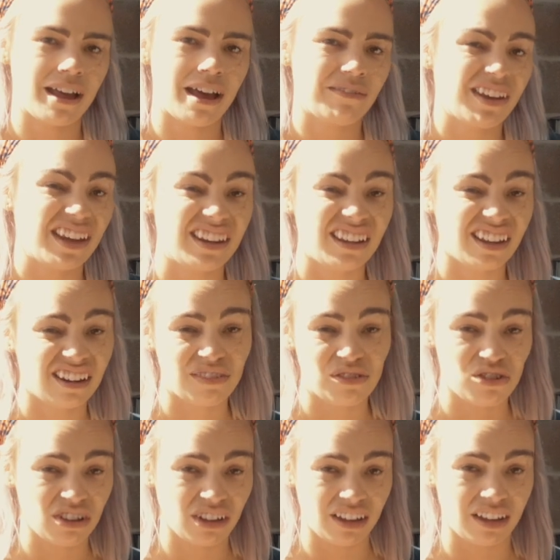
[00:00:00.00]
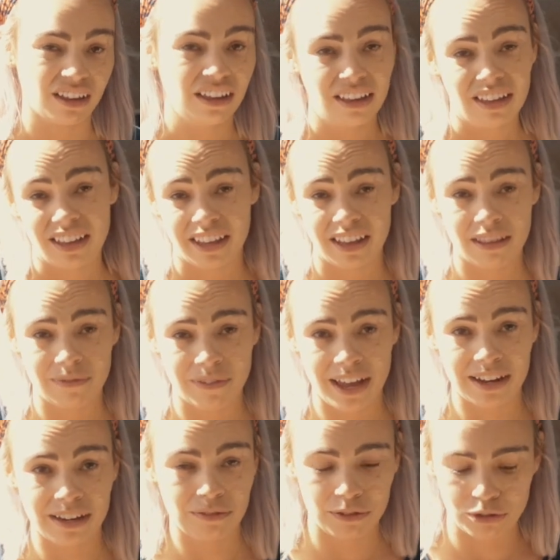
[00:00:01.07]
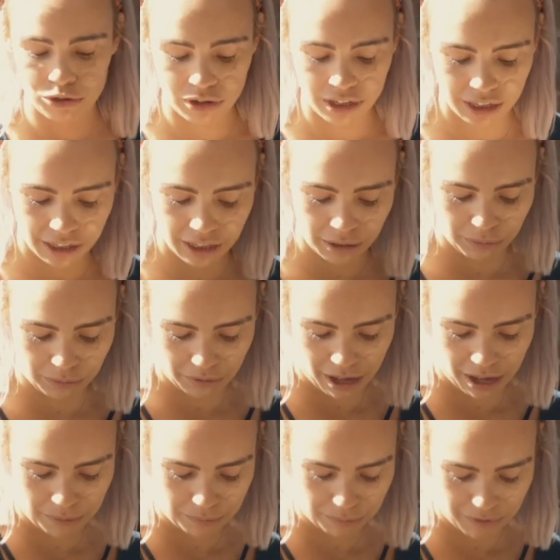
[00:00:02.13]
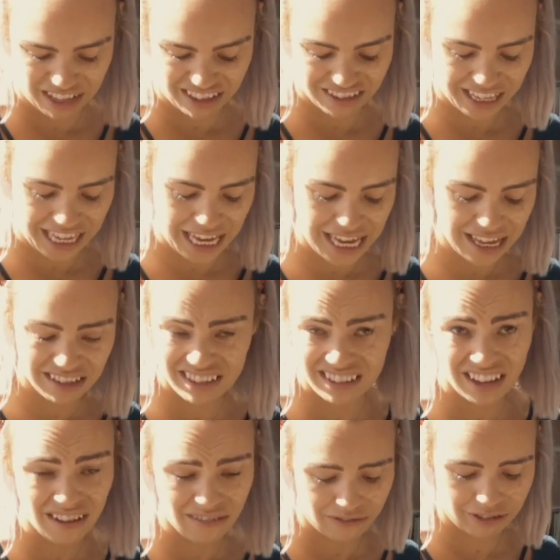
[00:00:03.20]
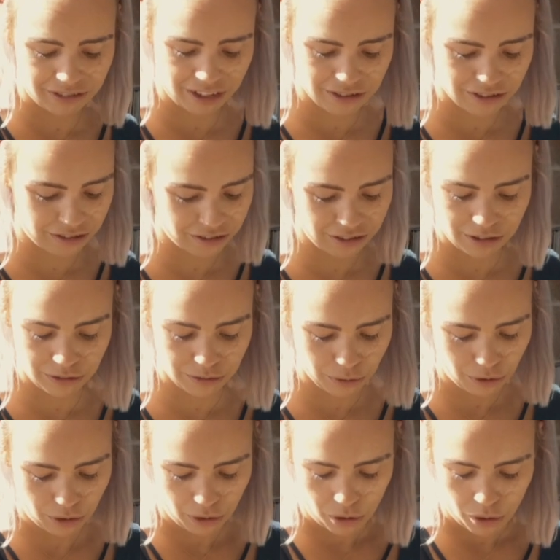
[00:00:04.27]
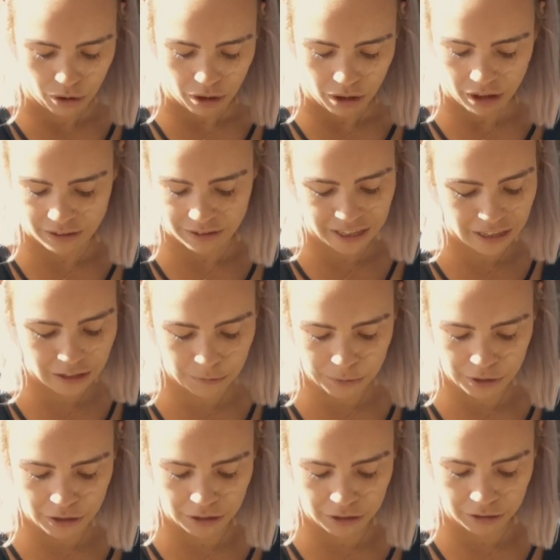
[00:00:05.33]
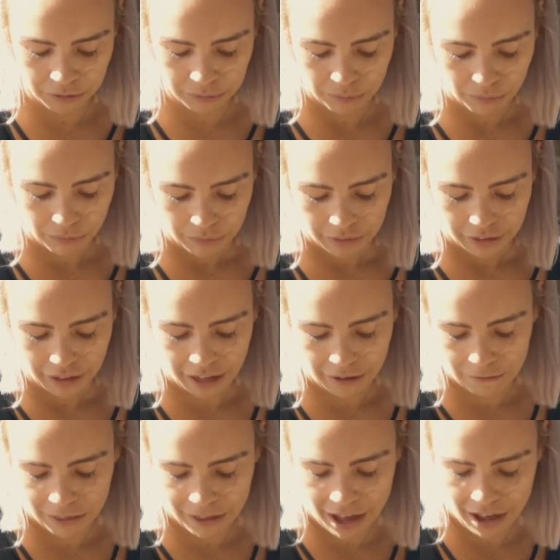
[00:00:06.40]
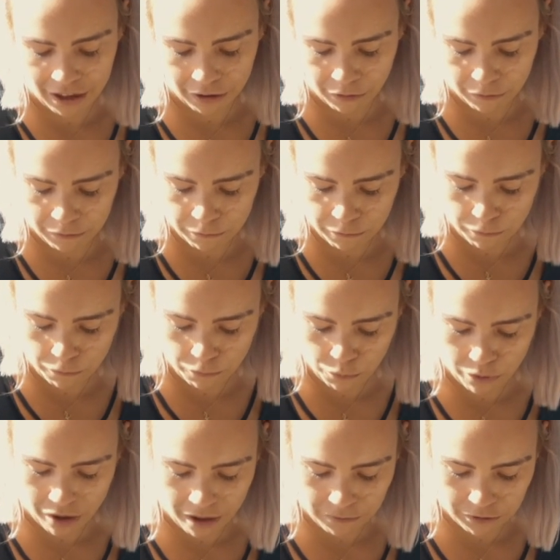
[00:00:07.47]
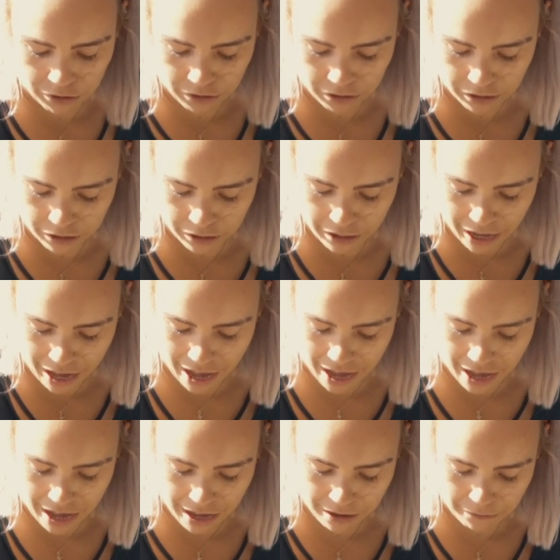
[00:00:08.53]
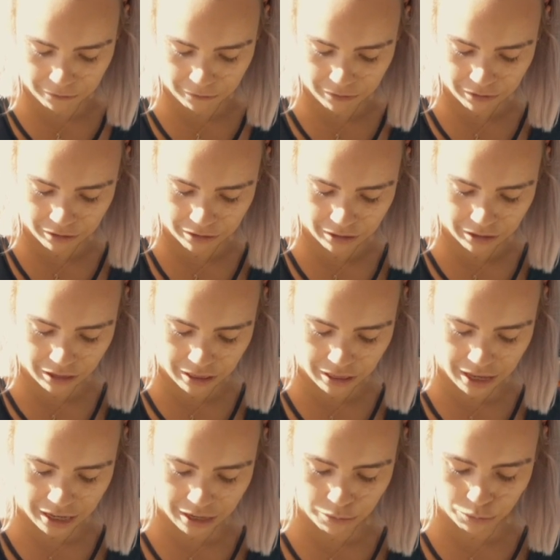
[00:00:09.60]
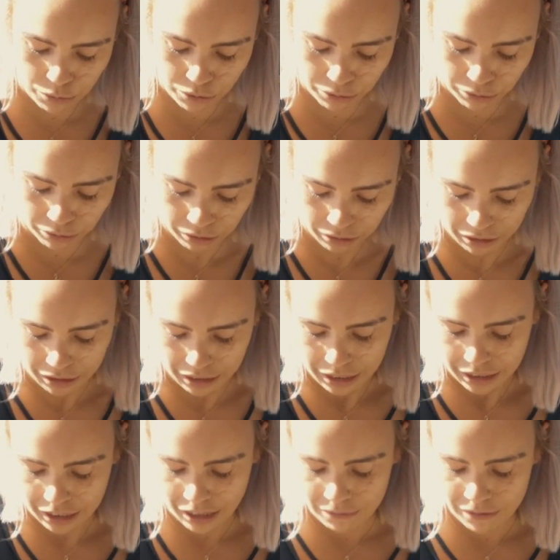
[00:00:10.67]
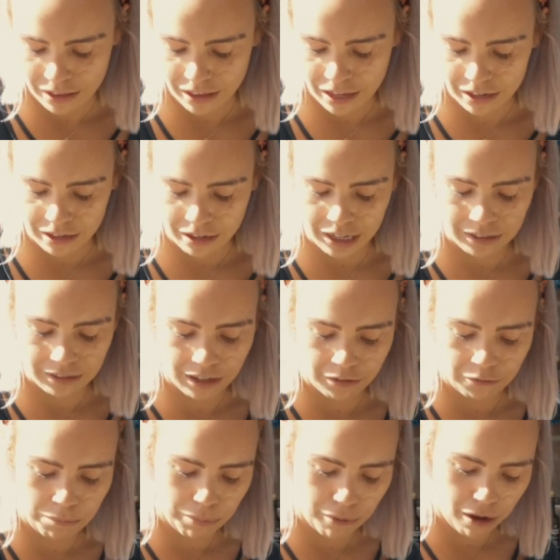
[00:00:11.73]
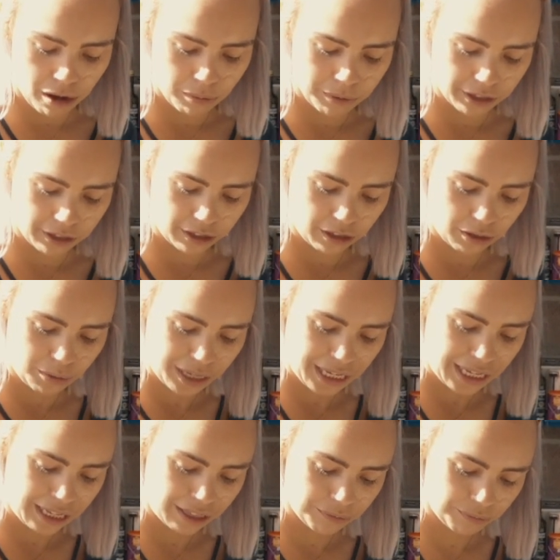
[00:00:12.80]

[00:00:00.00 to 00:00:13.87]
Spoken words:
to have any kind of sugar in the van if you're drinking it in tea and stuff. So just use a teaspoon, if that, of whatever sugar you have, and then it will give it that nice kind of barbecuey,